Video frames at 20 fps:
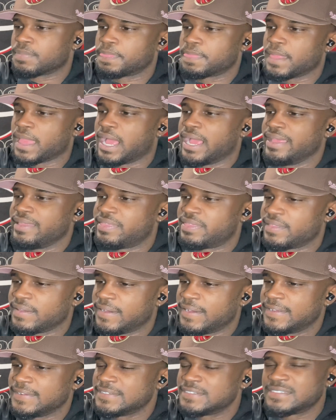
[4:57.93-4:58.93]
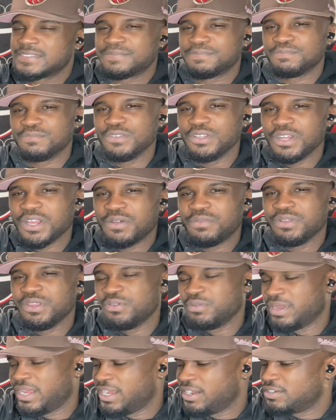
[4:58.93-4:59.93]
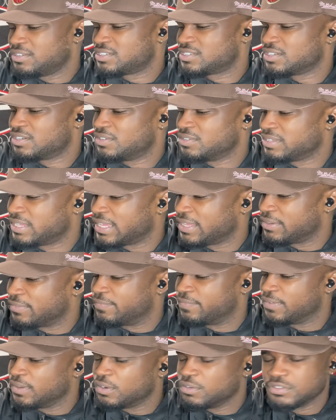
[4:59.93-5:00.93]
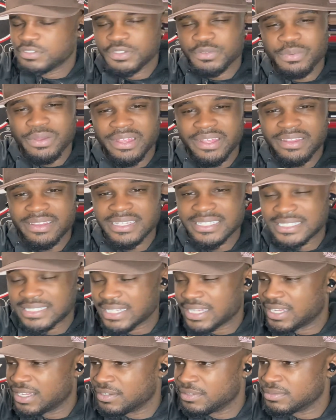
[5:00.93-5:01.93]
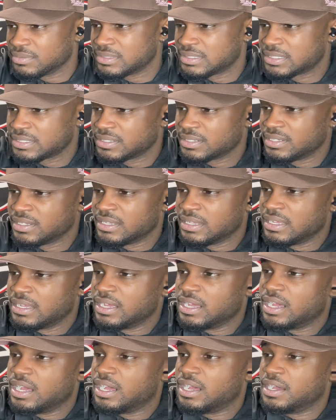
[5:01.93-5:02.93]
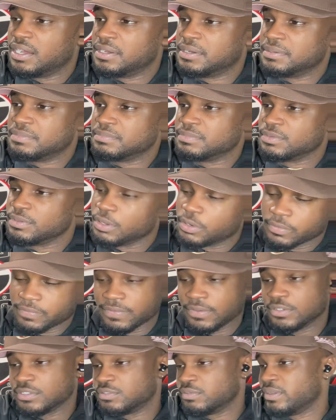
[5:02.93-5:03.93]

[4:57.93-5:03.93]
I thought you know when you hear a song that flows the way this sounds, or flows the